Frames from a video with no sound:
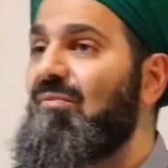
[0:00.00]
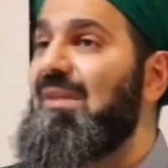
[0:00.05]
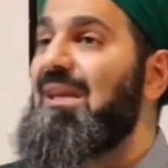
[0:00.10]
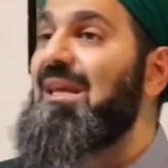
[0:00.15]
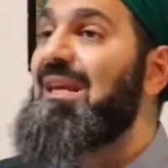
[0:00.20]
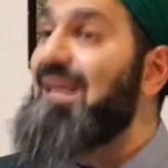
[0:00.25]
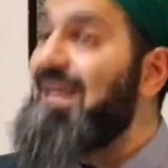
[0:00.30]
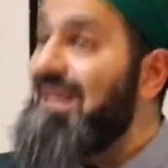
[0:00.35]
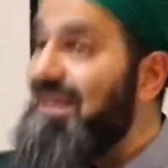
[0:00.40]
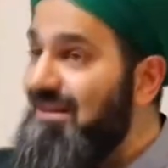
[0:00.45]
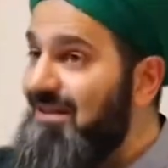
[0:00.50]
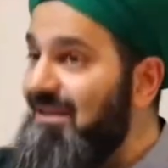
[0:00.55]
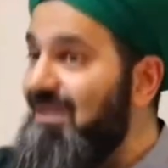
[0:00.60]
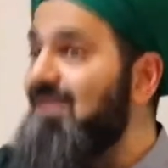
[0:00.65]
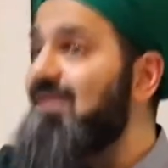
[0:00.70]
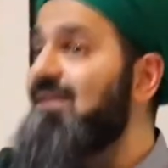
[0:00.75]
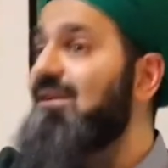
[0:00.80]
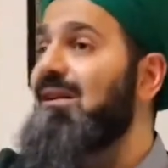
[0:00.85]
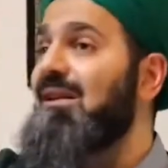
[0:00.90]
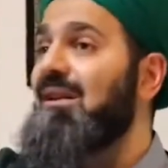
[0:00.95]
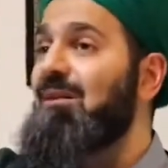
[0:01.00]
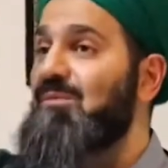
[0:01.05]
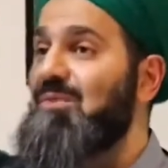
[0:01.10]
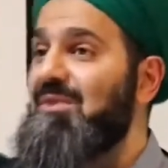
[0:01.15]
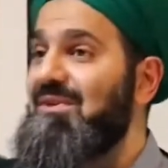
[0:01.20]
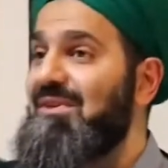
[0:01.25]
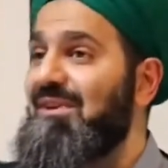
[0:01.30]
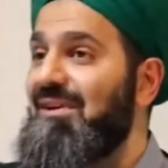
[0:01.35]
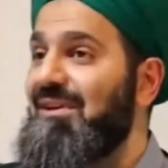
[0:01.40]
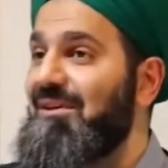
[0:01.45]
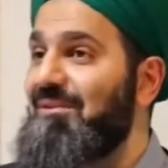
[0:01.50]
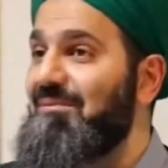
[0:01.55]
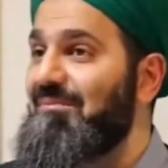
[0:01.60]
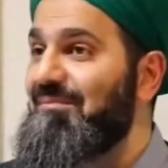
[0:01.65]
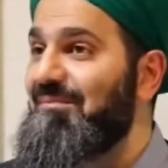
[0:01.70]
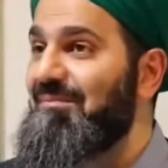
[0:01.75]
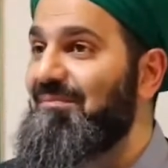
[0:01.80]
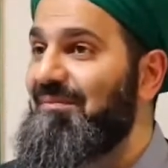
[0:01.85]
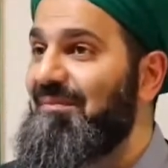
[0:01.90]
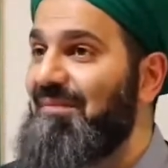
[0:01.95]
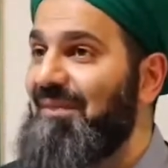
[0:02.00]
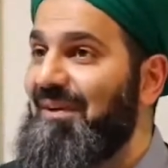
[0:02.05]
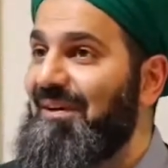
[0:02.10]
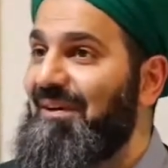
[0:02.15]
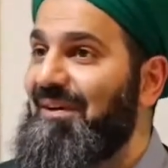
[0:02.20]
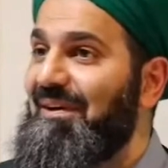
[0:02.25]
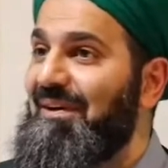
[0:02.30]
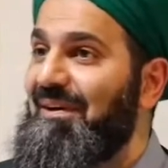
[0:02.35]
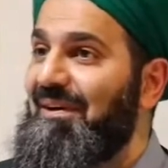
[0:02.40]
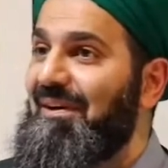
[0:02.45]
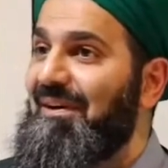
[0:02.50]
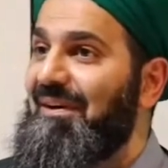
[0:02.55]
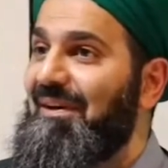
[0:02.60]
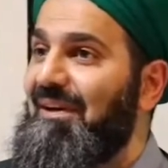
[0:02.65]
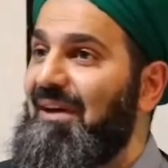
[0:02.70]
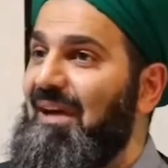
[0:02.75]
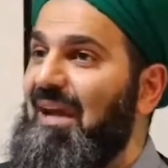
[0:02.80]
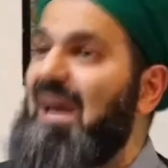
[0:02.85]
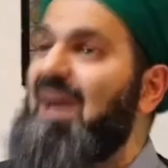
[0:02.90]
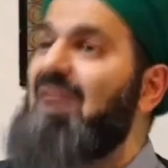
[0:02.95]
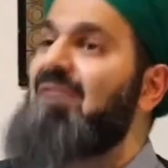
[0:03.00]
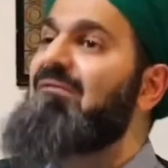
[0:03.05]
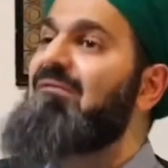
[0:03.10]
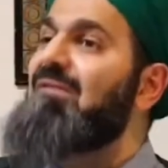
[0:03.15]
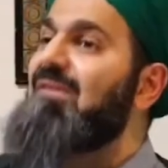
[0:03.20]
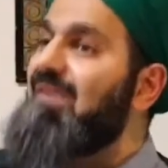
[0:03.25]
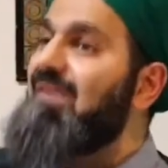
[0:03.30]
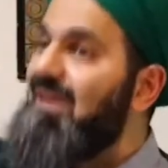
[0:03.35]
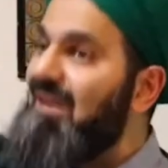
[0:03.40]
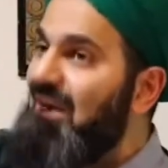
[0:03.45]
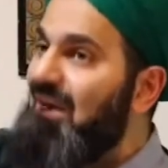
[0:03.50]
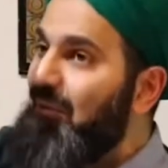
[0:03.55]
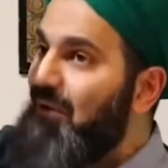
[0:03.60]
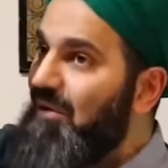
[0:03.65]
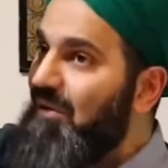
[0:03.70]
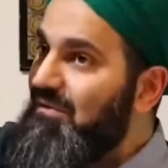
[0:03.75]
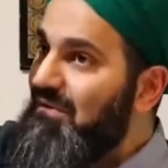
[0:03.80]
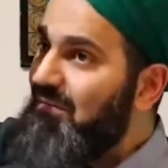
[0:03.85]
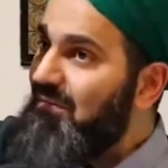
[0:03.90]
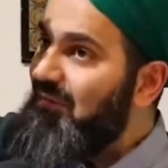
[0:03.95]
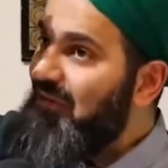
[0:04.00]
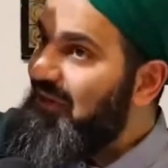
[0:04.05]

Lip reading: He is a Sirat al-Mustaqim. Everything about him,